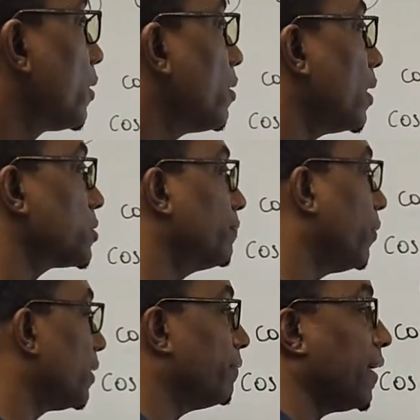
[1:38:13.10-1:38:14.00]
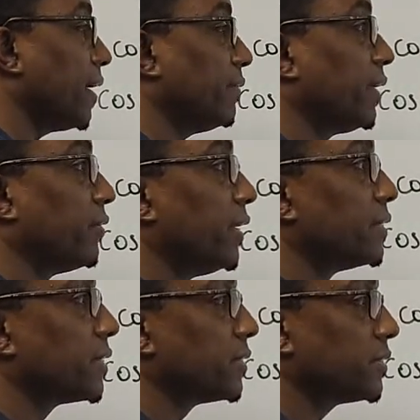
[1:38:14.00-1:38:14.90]
Cos 45
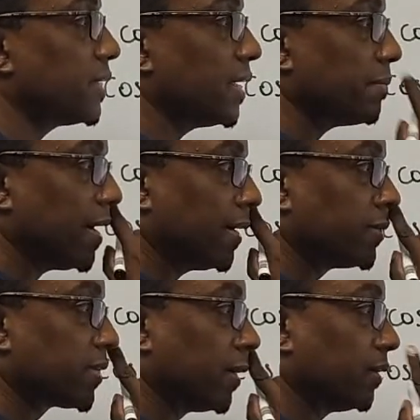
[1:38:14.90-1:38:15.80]
degrees is the same as,